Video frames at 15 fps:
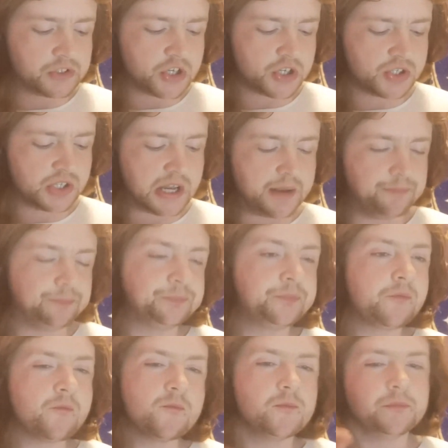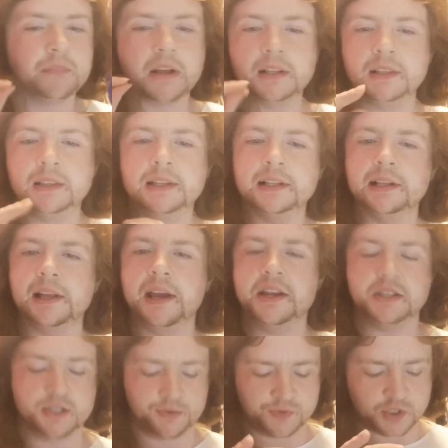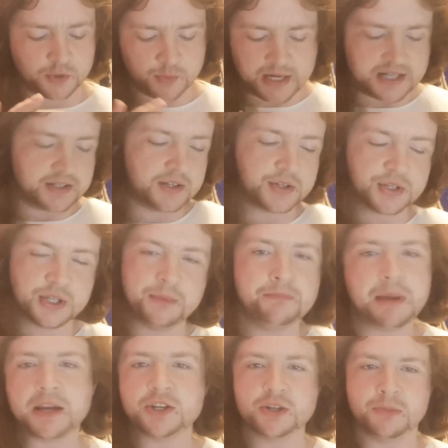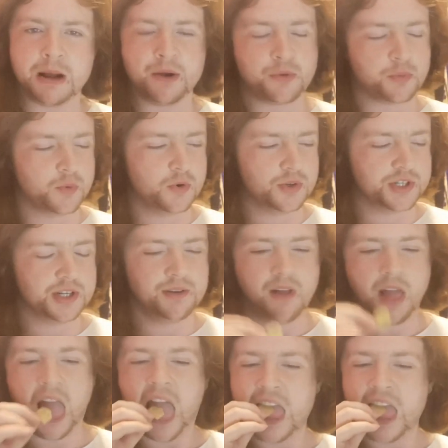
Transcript: just that little hint of sweetness that makes your mouth water.